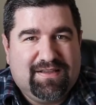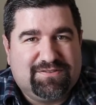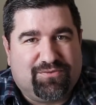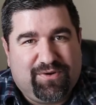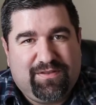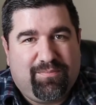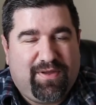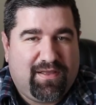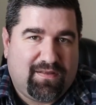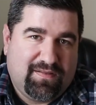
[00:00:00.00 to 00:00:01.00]
So ring the
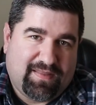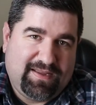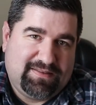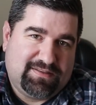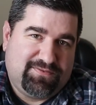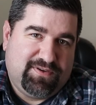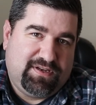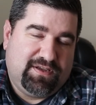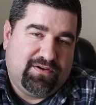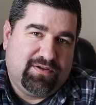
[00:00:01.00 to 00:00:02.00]
bell, like this
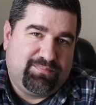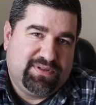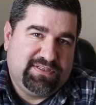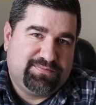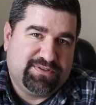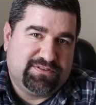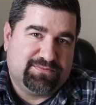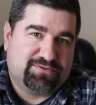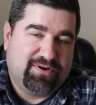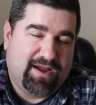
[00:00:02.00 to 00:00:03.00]
video, and please, please
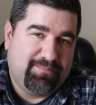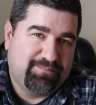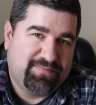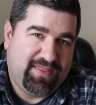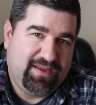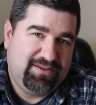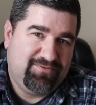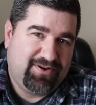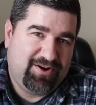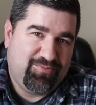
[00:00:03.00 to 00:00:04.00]
subscribe. Thank you
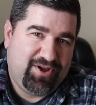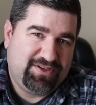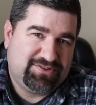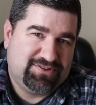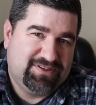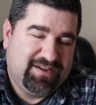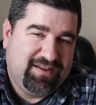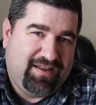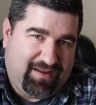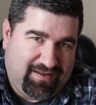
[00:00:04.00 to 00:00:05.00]
very much,
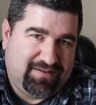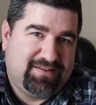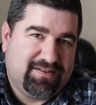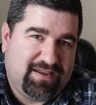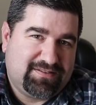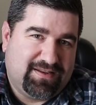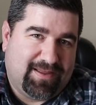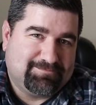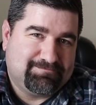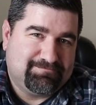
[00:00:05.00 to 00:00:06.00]
and until next time.